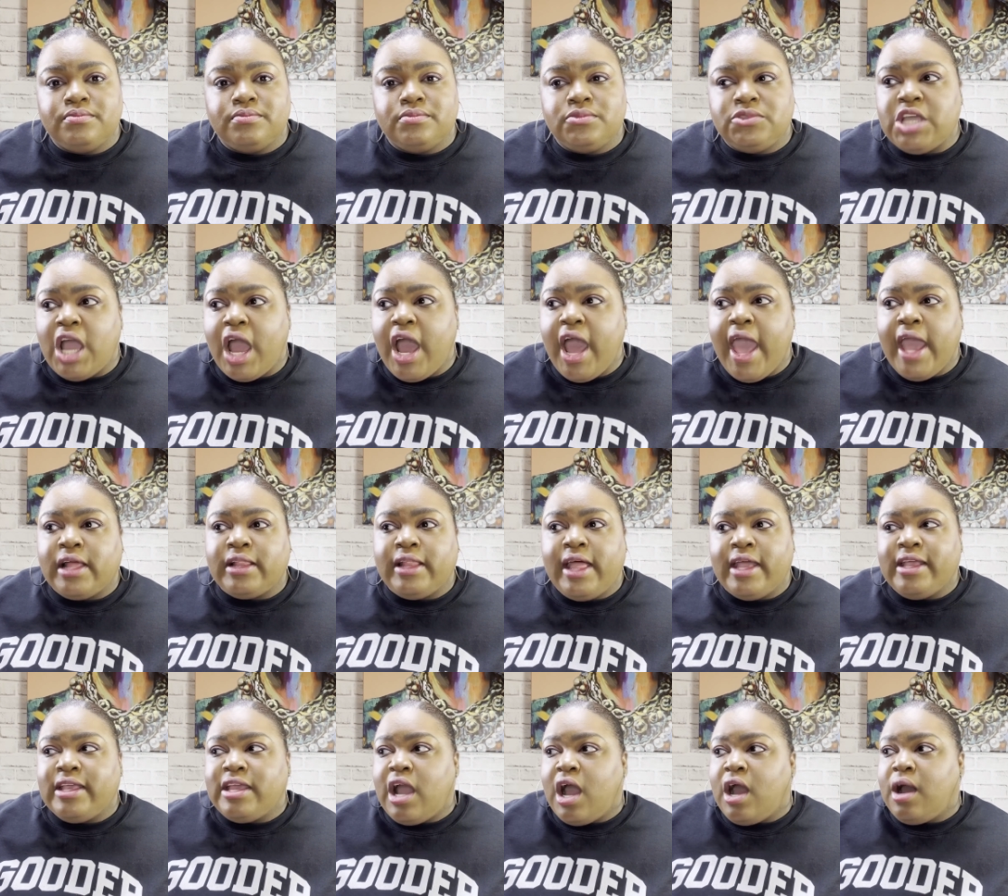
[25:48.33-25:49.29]
Y'all act
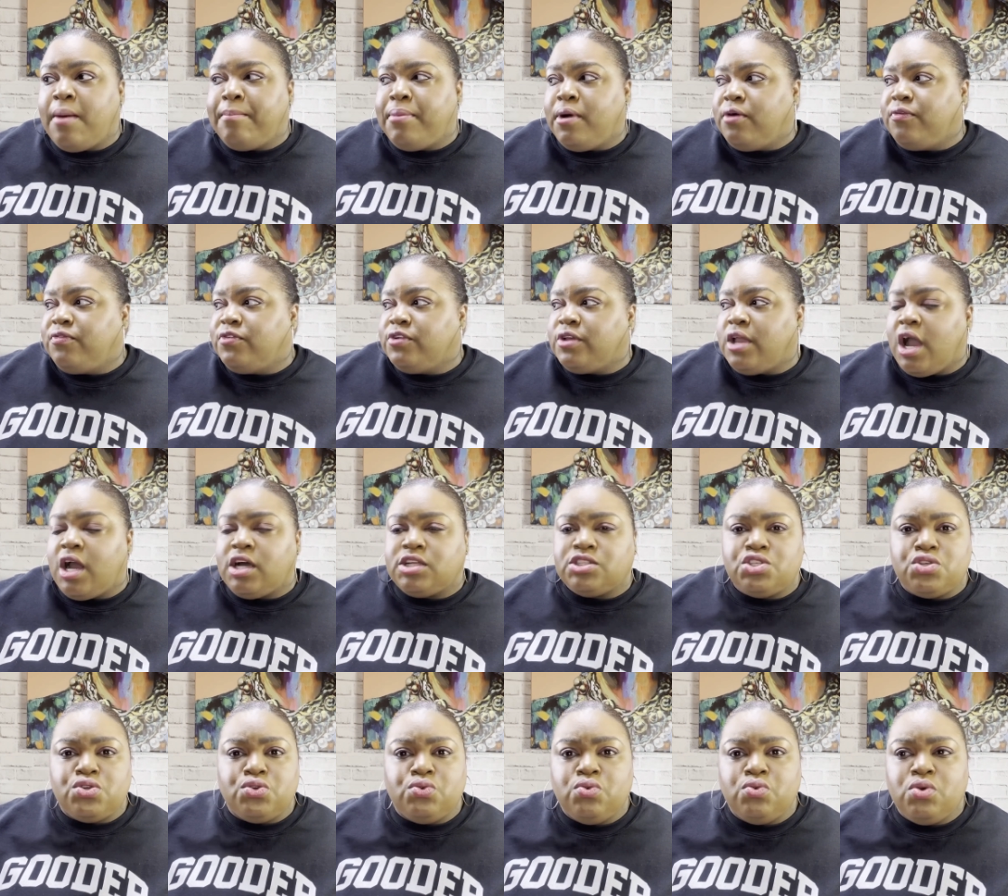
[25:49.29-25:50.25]
like y'all both of y'all
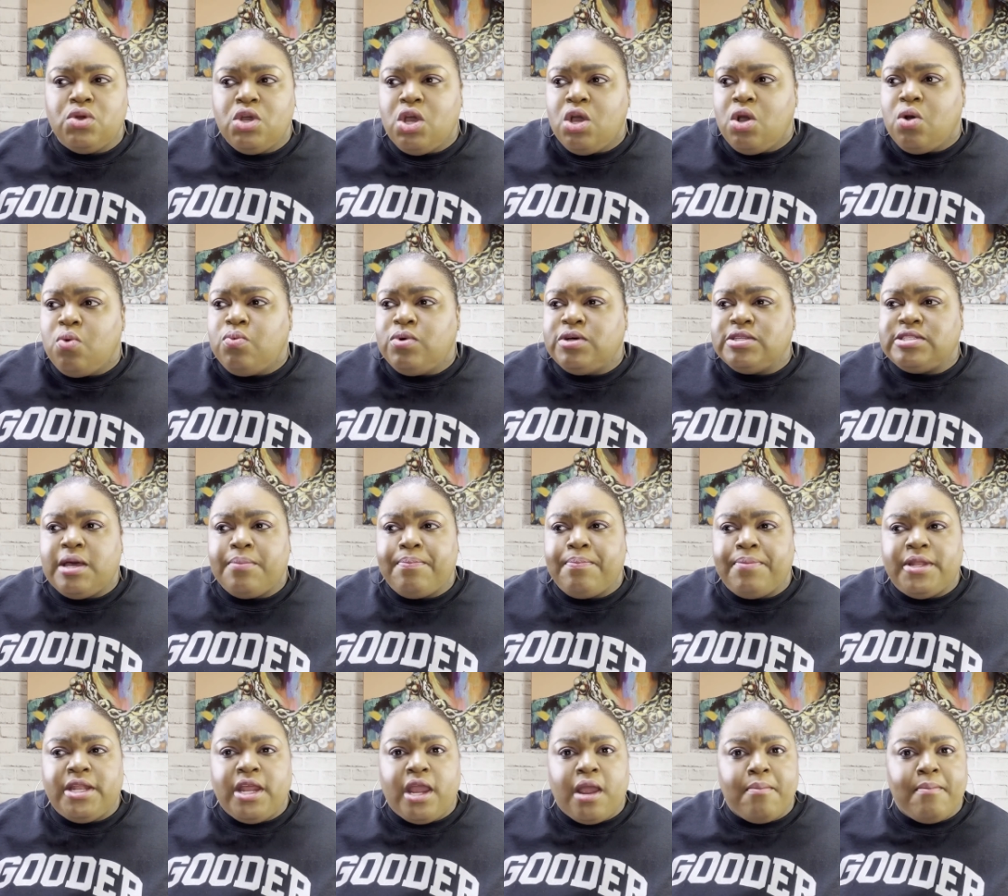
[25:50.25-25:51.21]
two was up
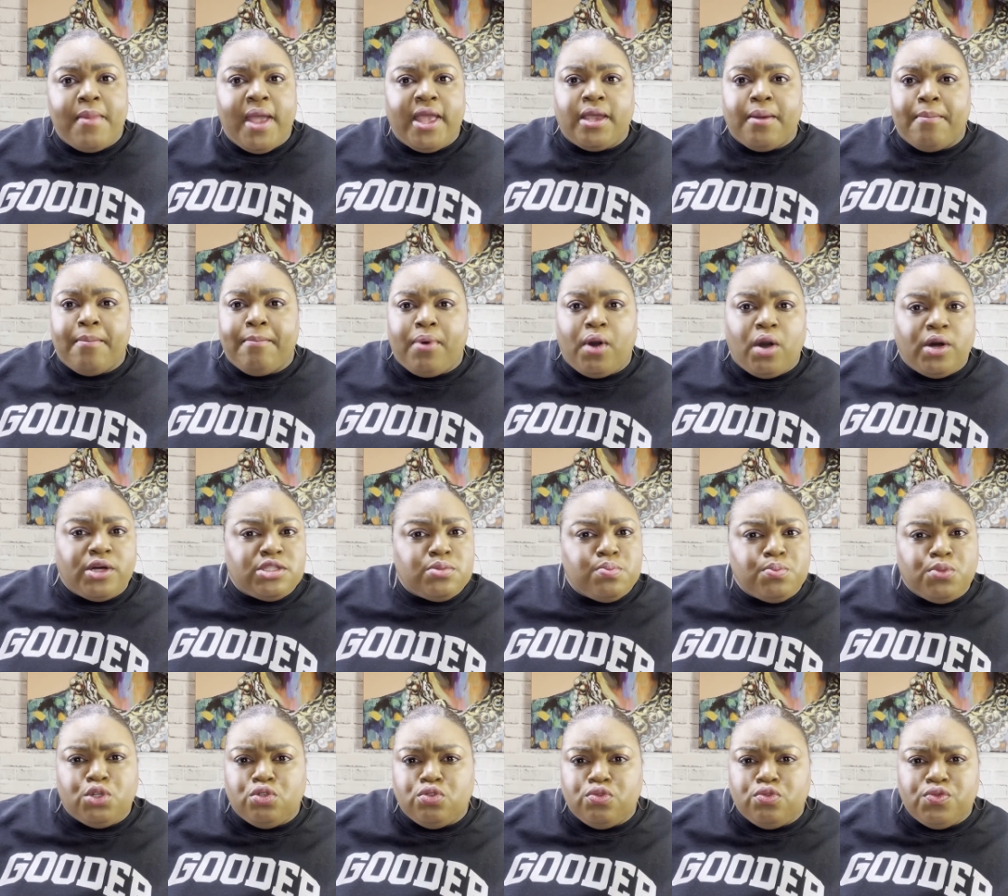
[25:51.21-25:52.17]
in there making boss
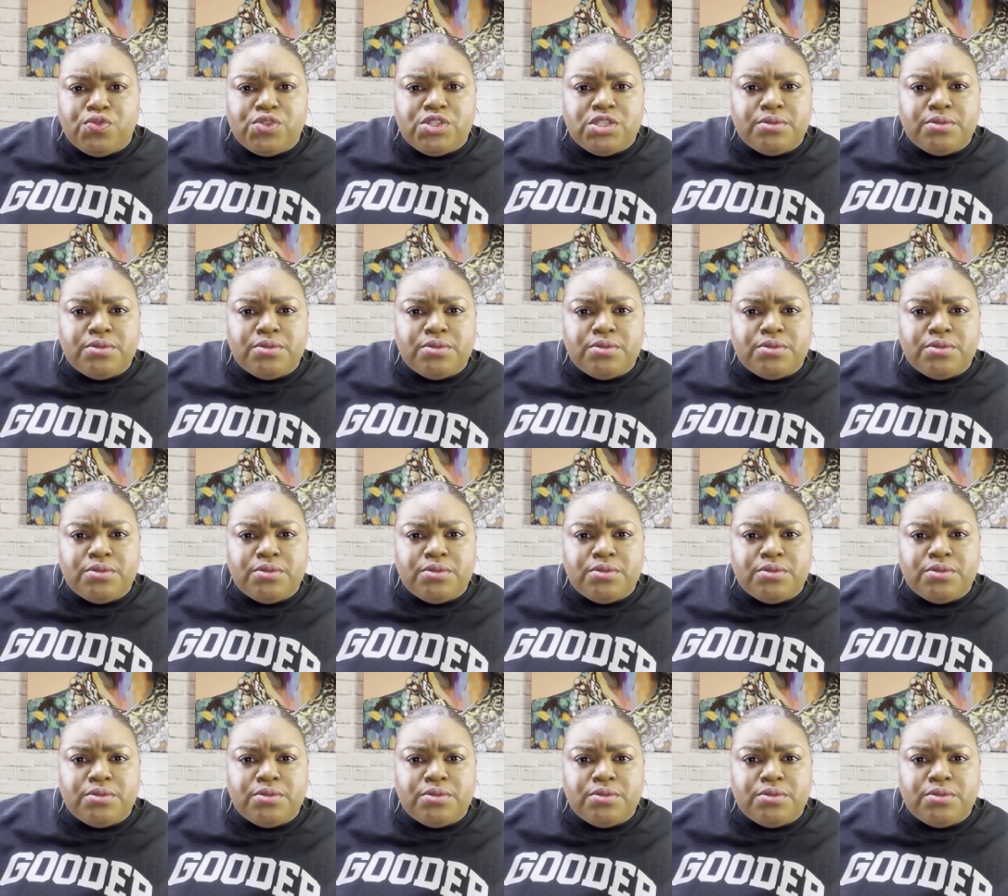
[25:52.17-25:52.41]
moves.